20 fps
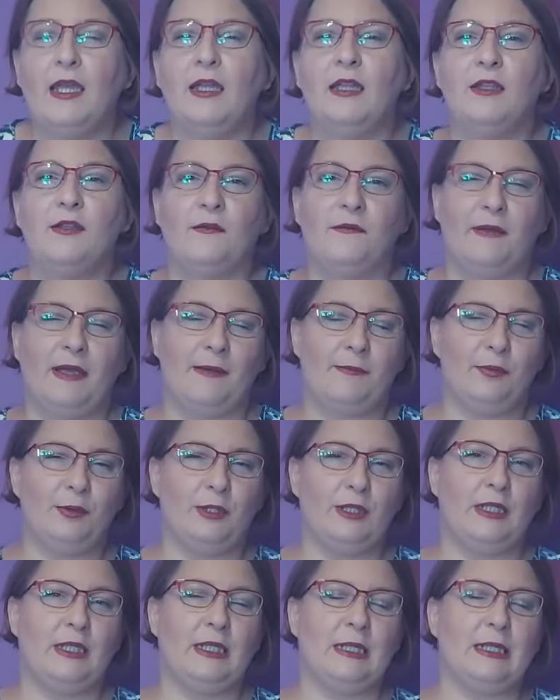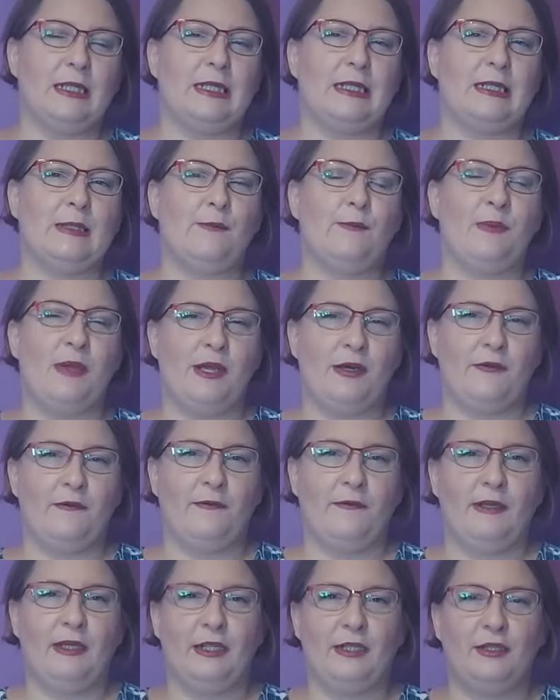The fabric is
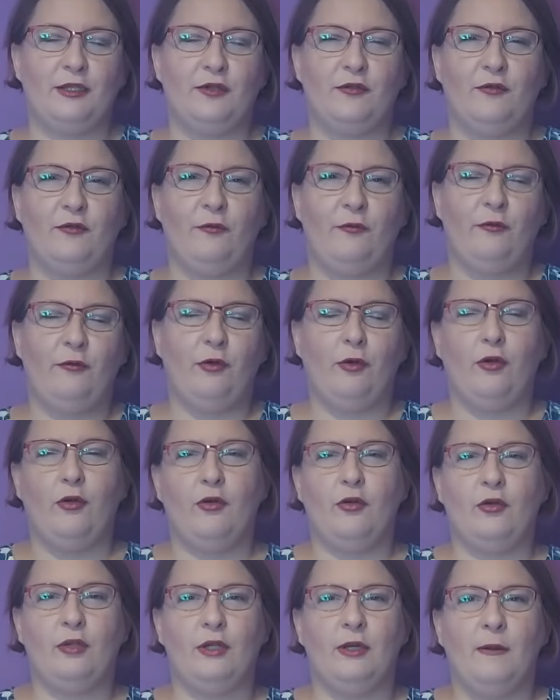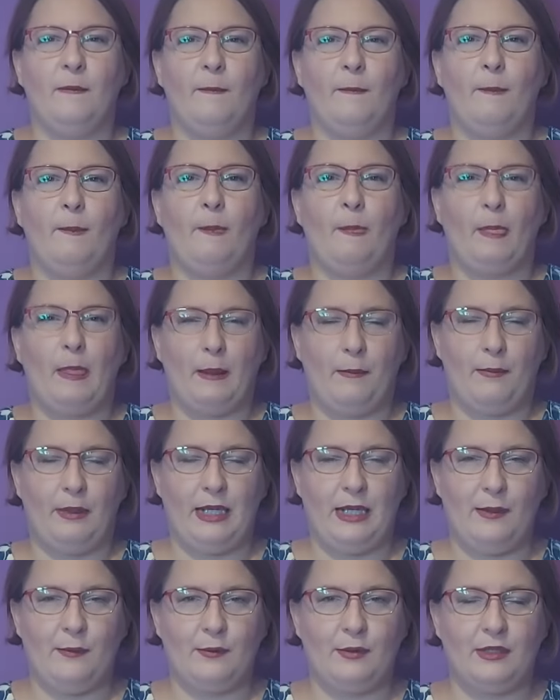perfect for
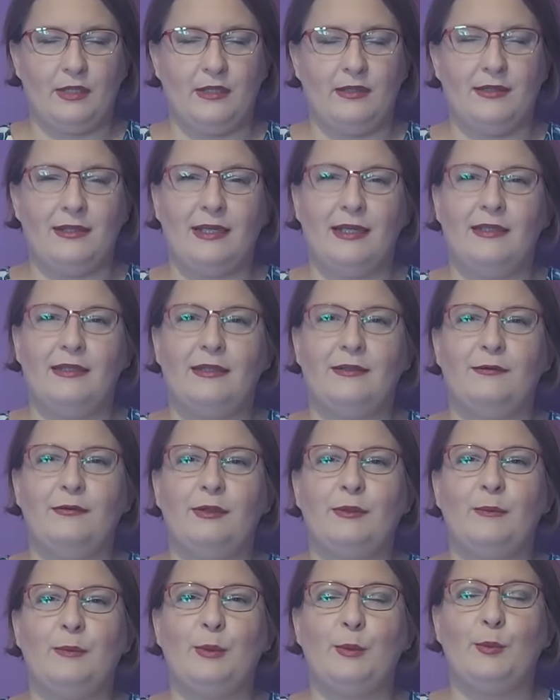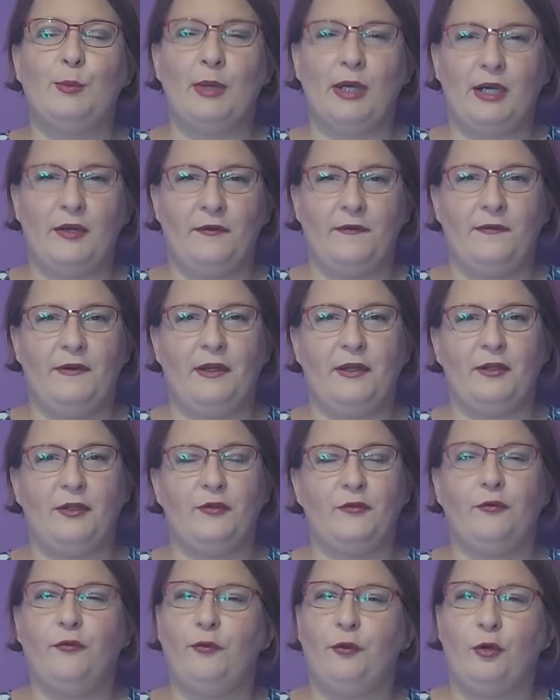blouses, and it will be perfect
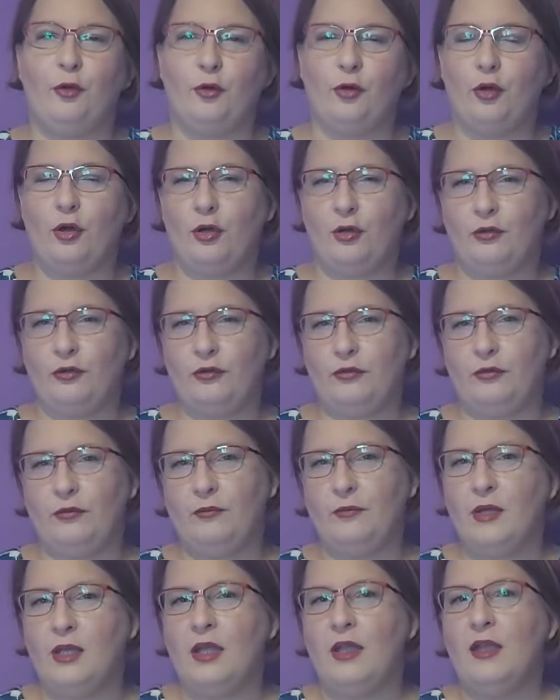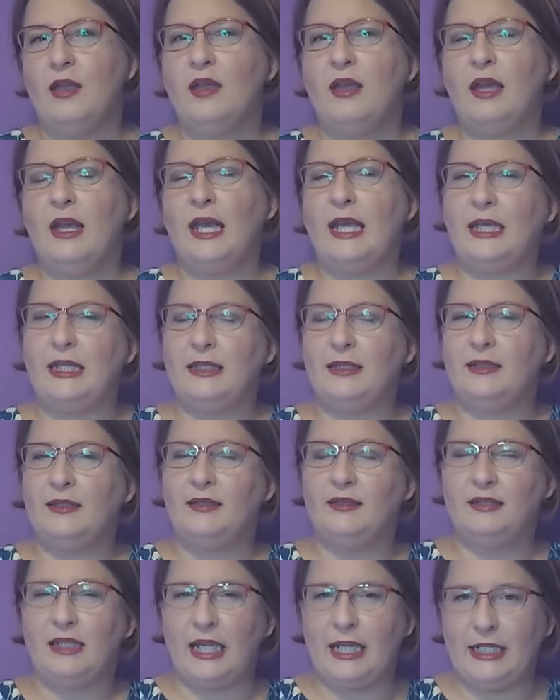for autumn and
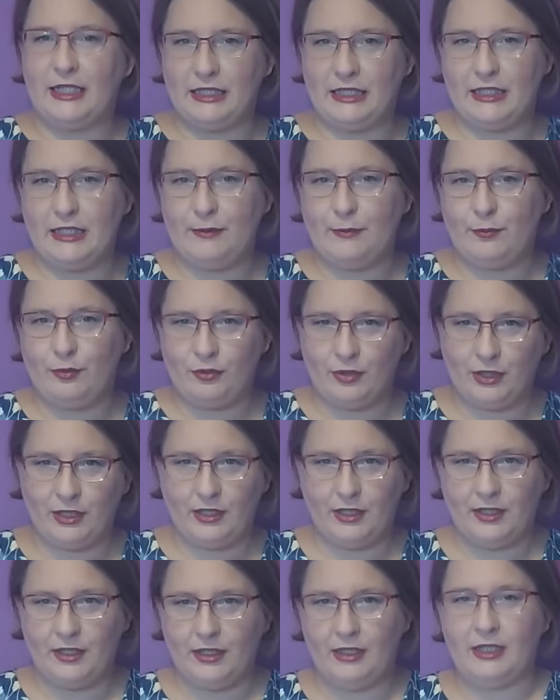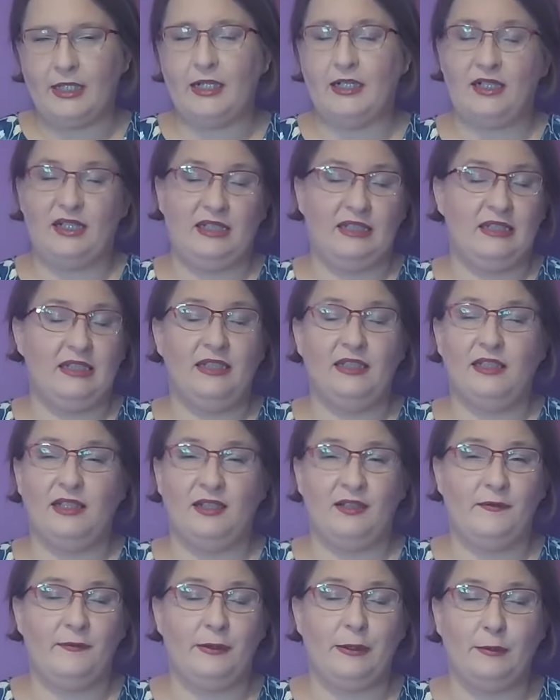early spring in Ireland,
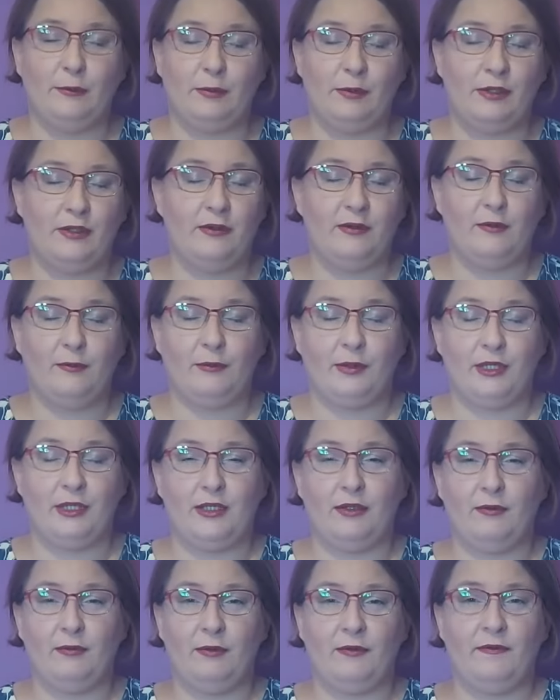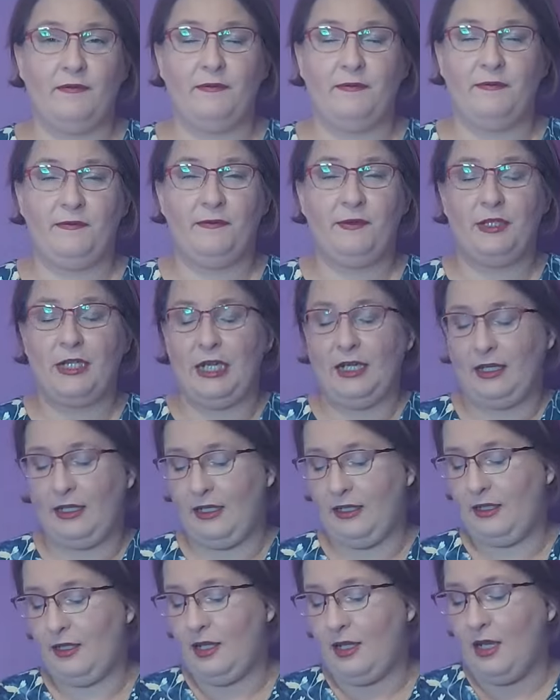even winter with
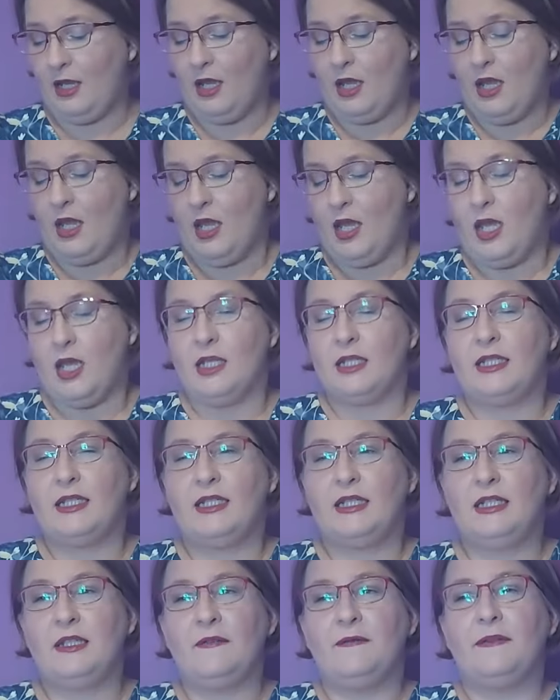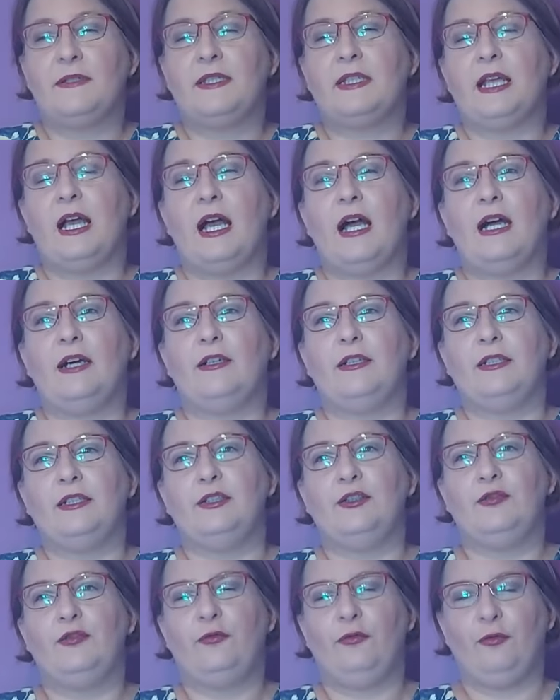jacket. Sleeves
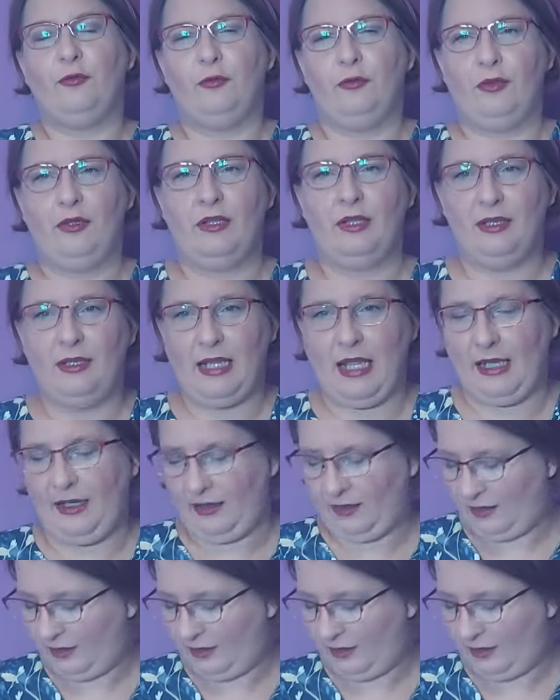aren't full length,